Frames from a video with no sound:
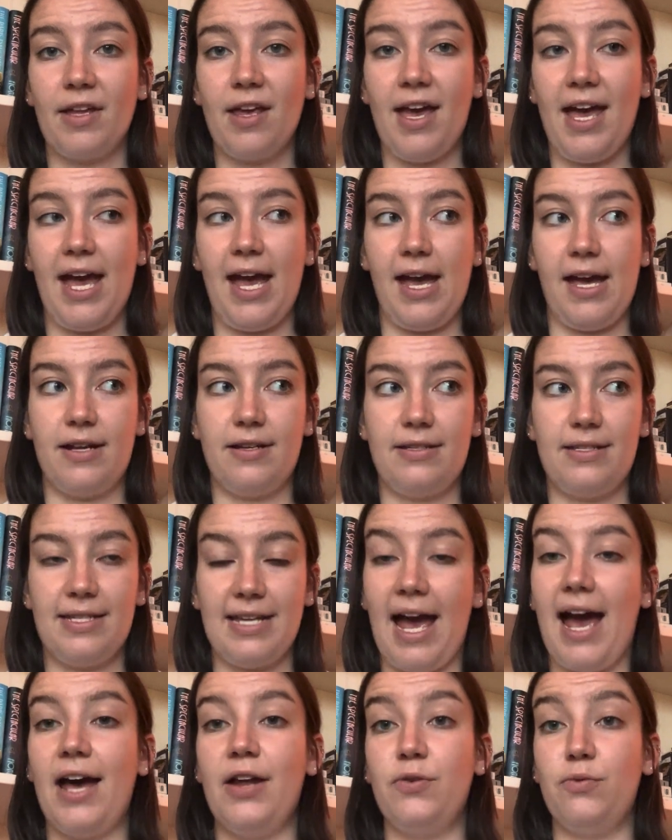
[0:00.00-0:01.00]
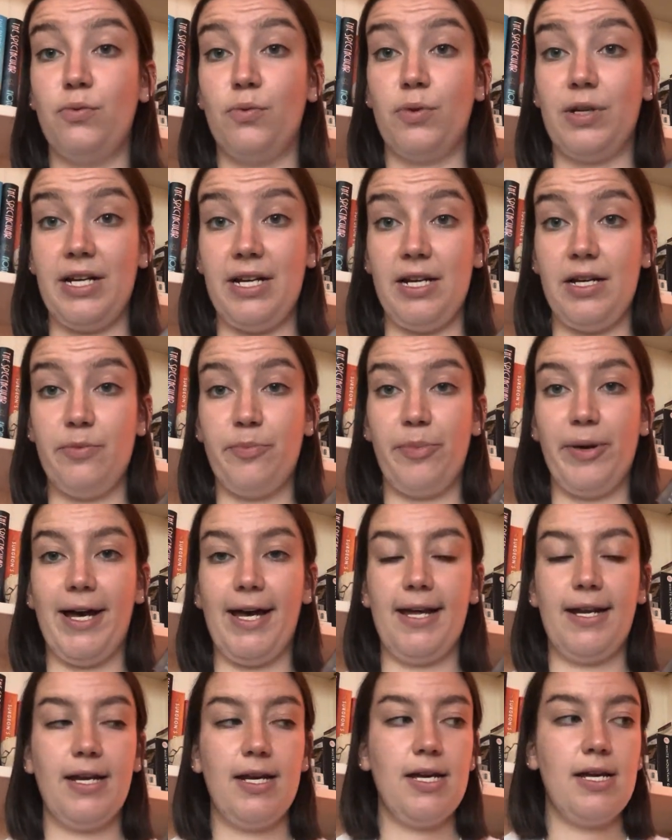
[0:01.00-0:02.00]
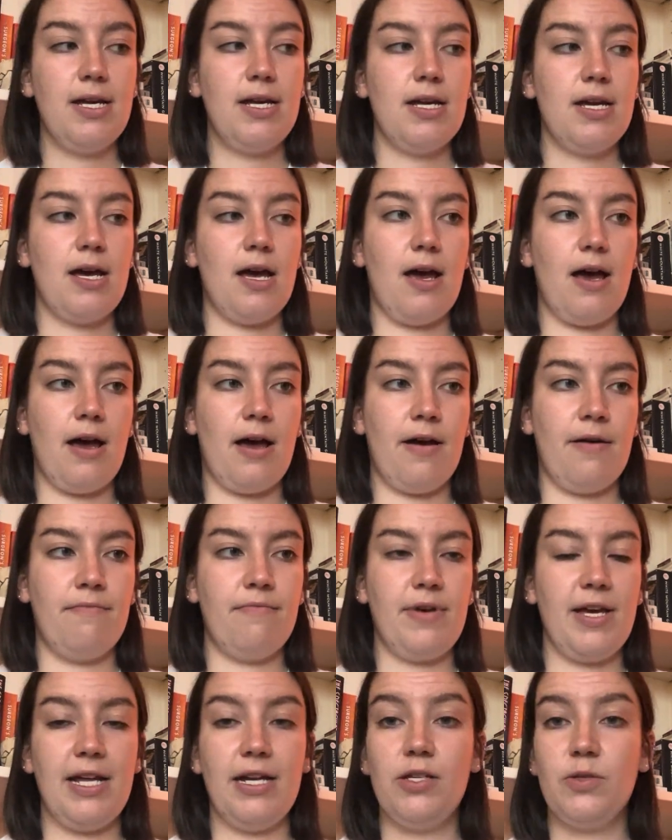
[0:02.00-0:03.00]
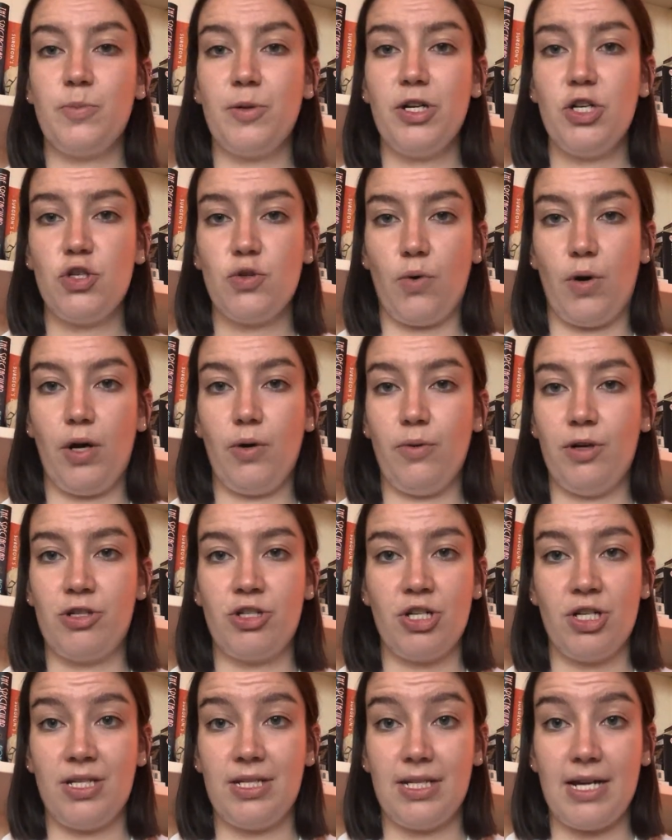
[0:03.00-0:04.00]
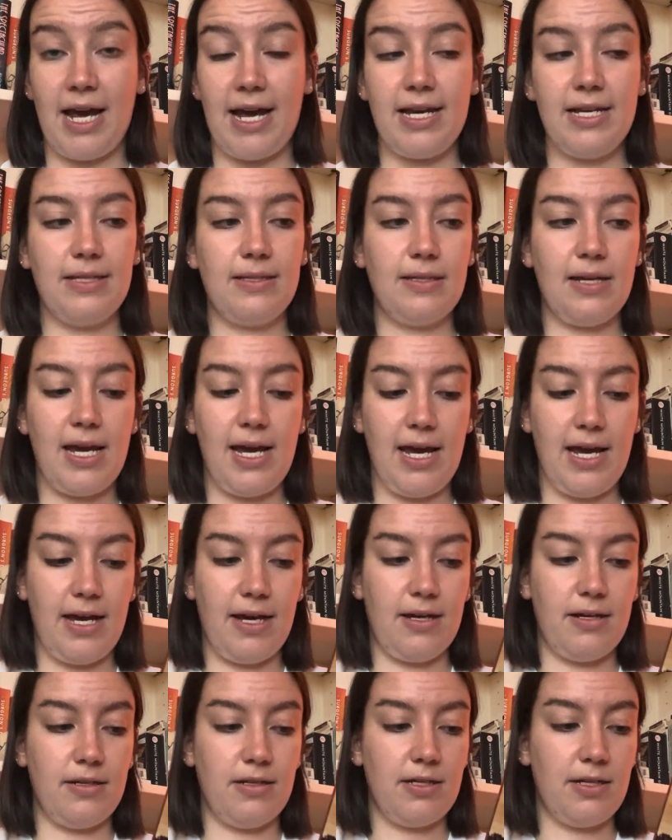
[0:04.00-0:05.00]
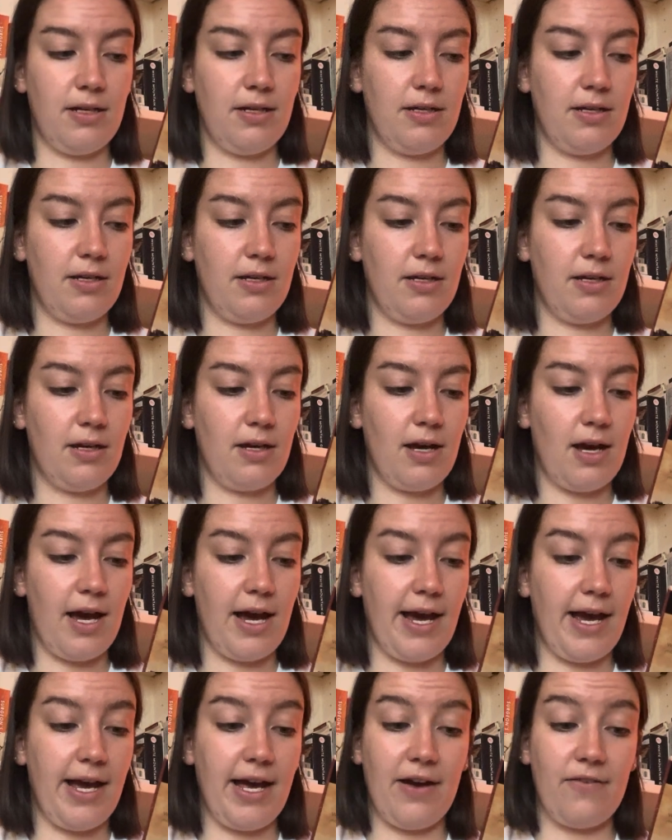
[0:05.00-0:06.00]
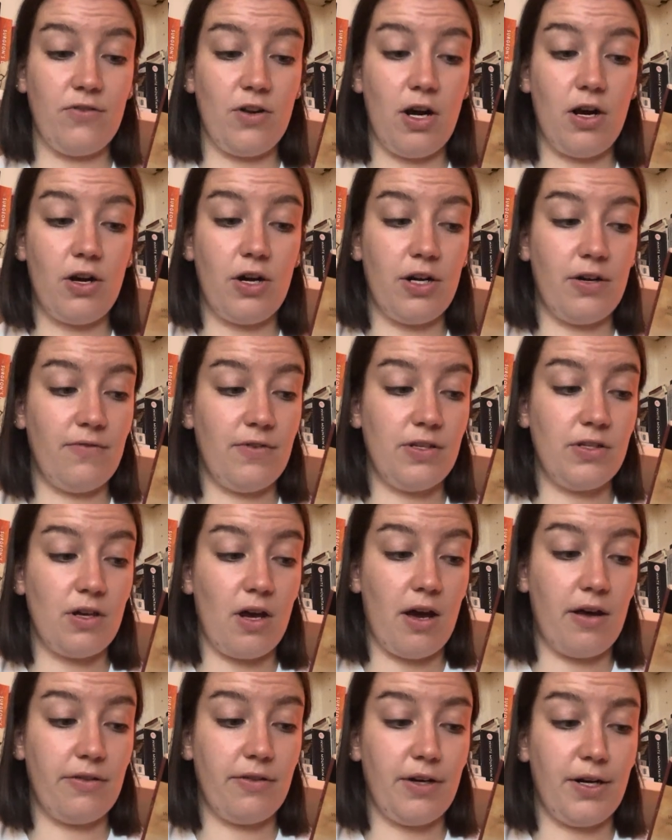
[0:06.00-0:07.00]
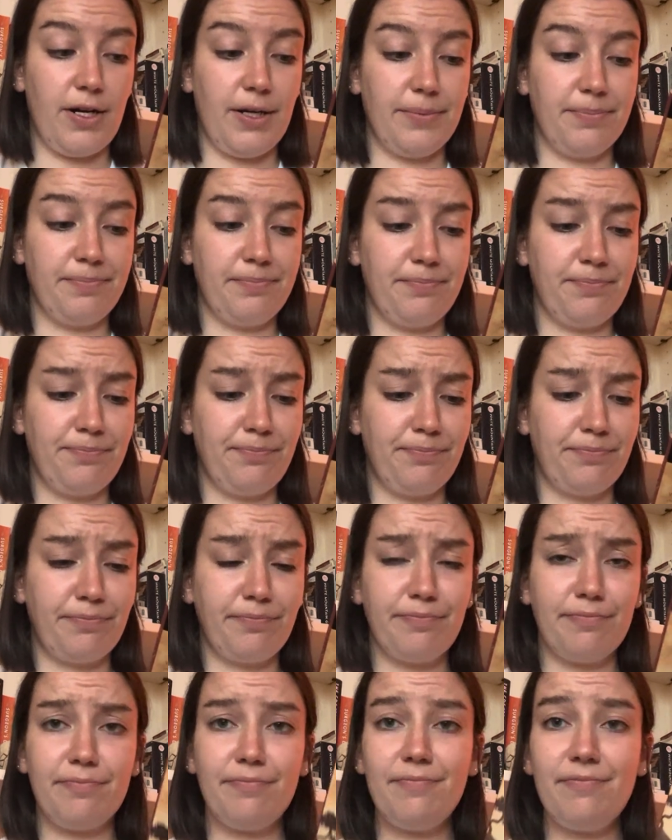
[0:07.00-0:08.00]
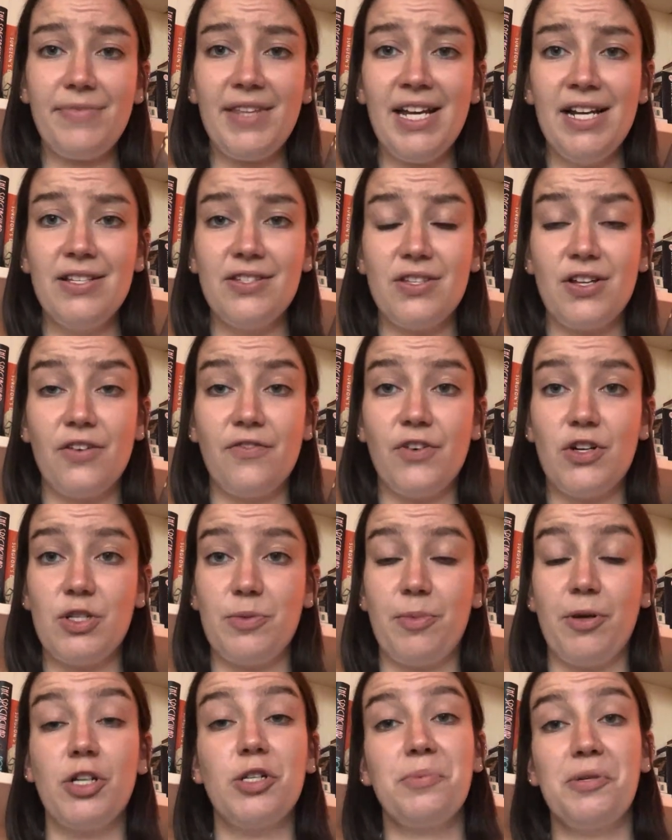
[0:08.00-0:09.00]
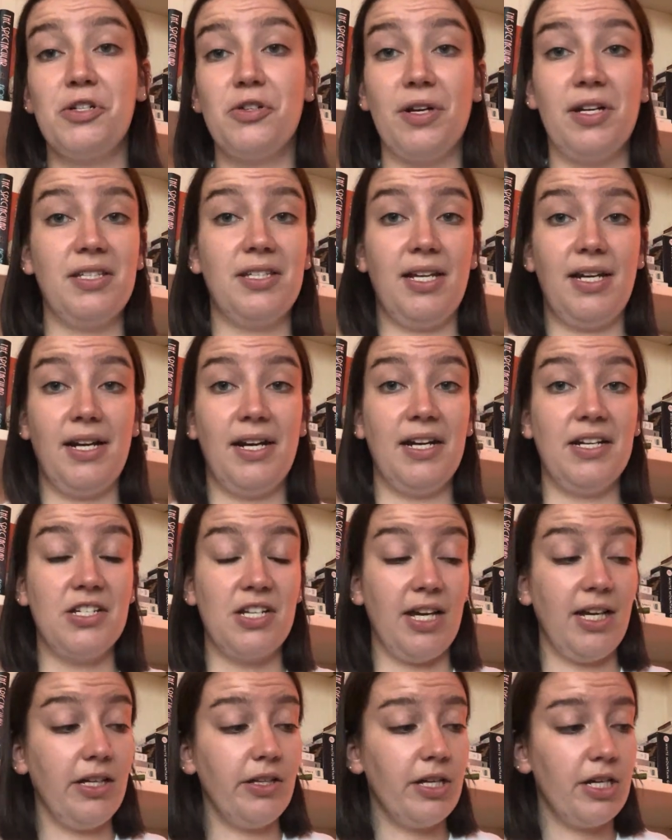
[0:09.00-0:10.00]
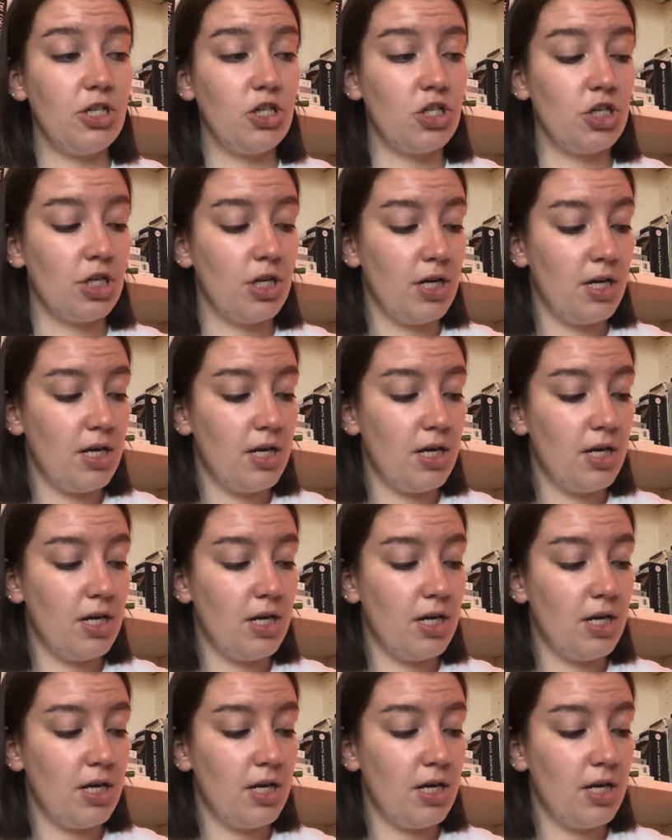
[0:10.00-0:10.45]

and sad read, but It is pretty short, which is nice, and I have not heard of this author. It's their first book to be translated into English.